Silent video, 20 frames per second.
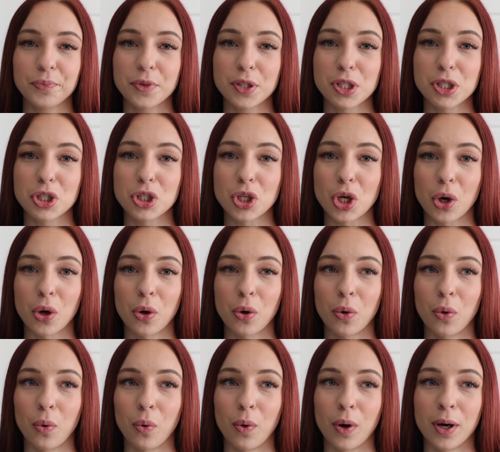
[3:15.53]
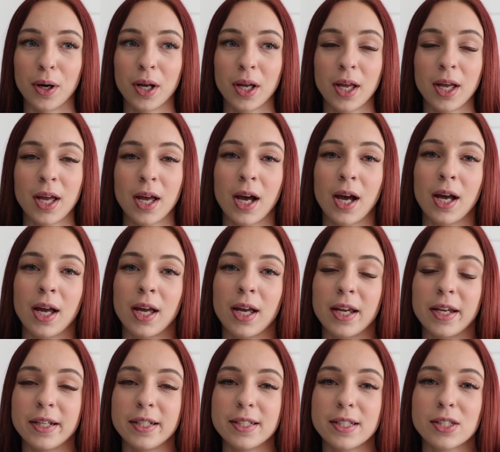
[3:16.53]
So
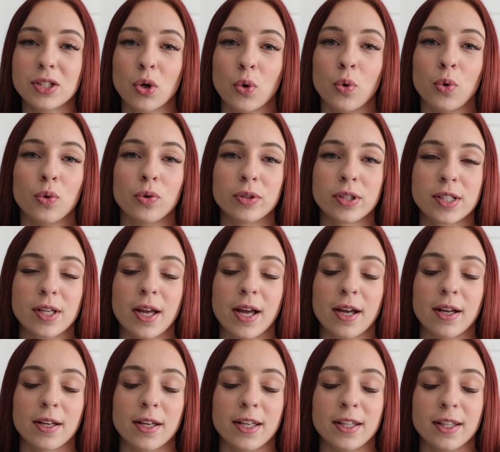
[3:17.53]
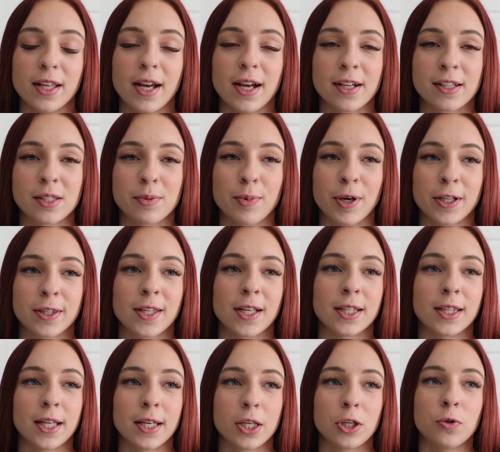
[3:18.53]
it is cool in the aspect that
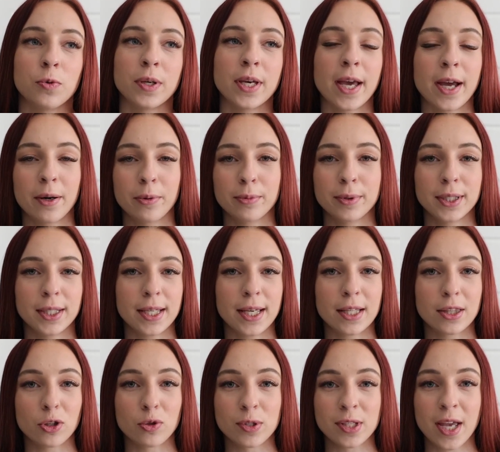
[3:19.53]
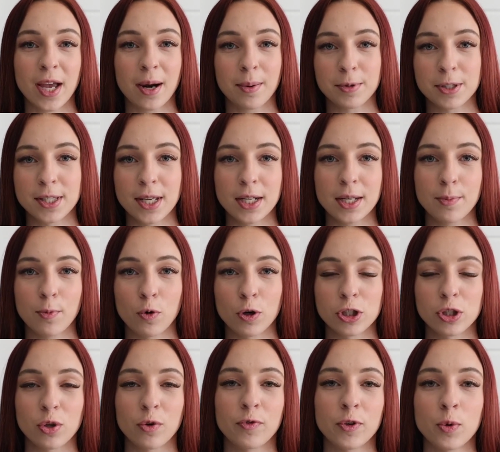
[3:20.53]
like you can't really get those cameras anymore.
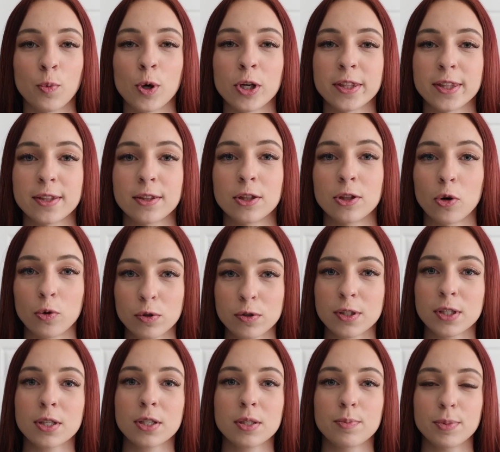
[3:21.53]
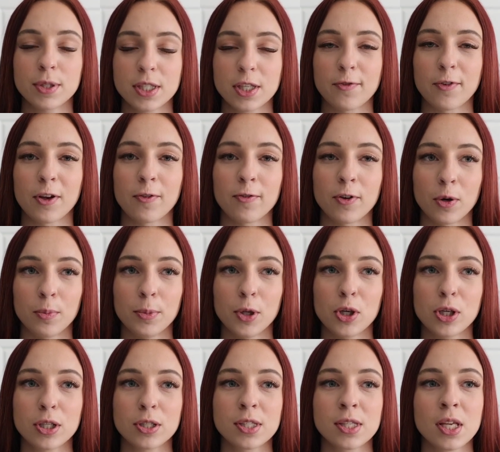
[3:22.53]
So if you want those specific film
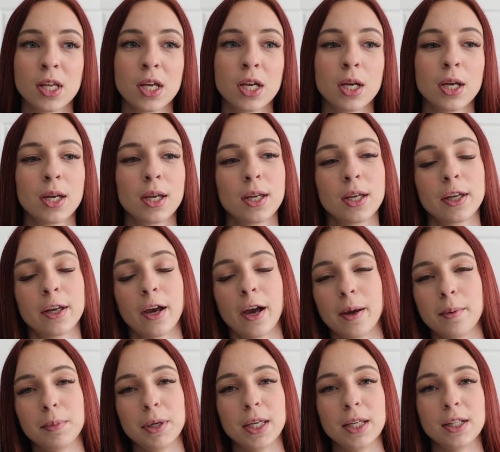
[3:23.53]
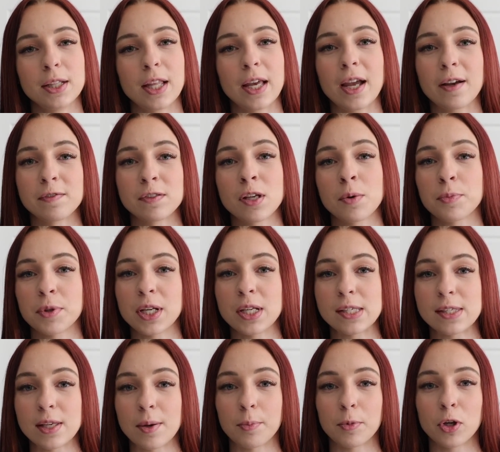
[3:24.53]
looks, I mean, they have something
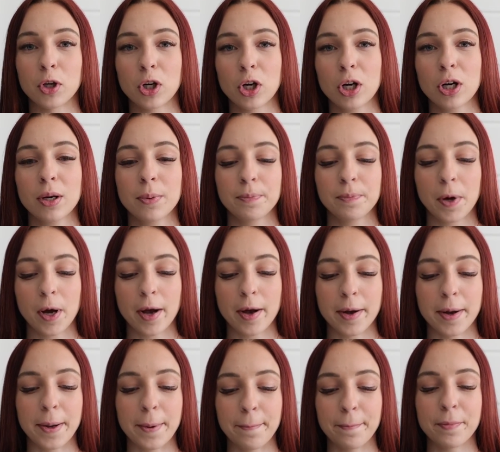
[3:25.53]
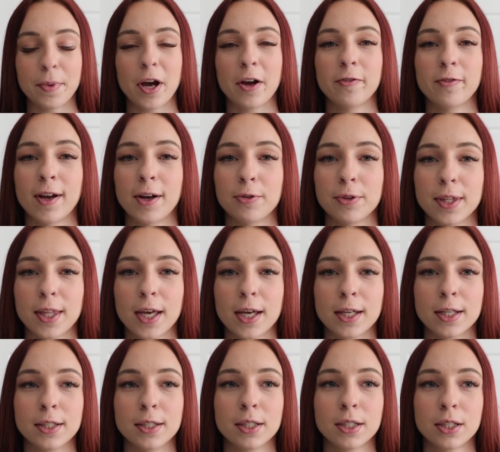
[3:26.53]
similar. I found
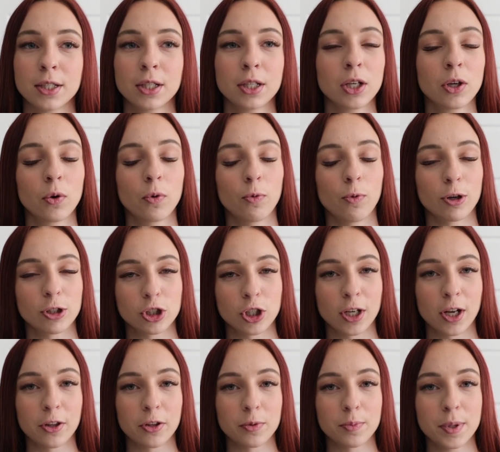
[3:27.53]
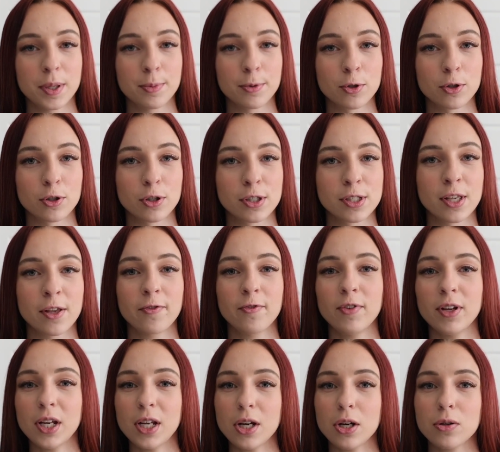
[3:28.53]
that watching other people's
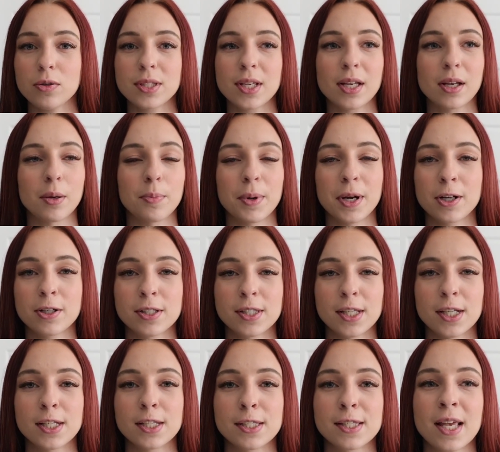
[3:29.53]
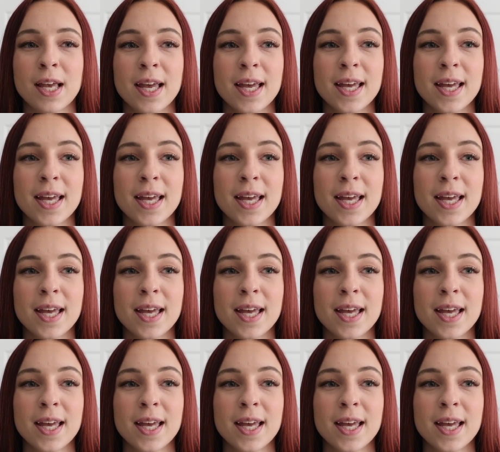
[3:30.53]
videos and comparisons